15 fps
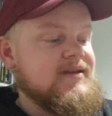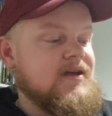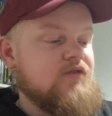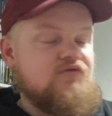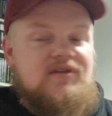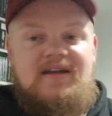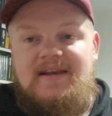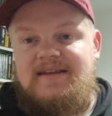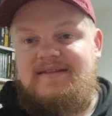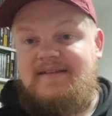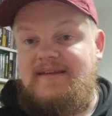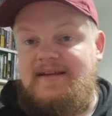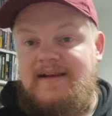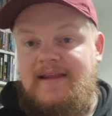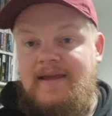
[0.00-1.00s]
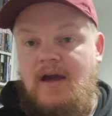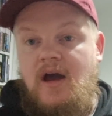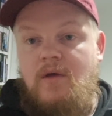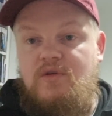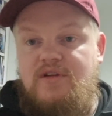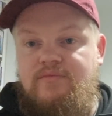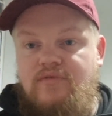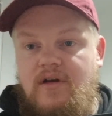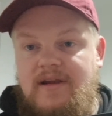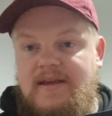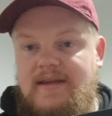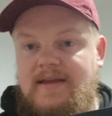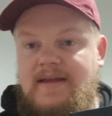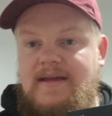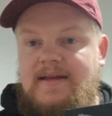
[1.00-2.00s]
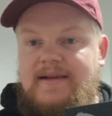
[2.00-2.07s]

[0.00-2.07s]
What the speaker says: Now realistically I would have probably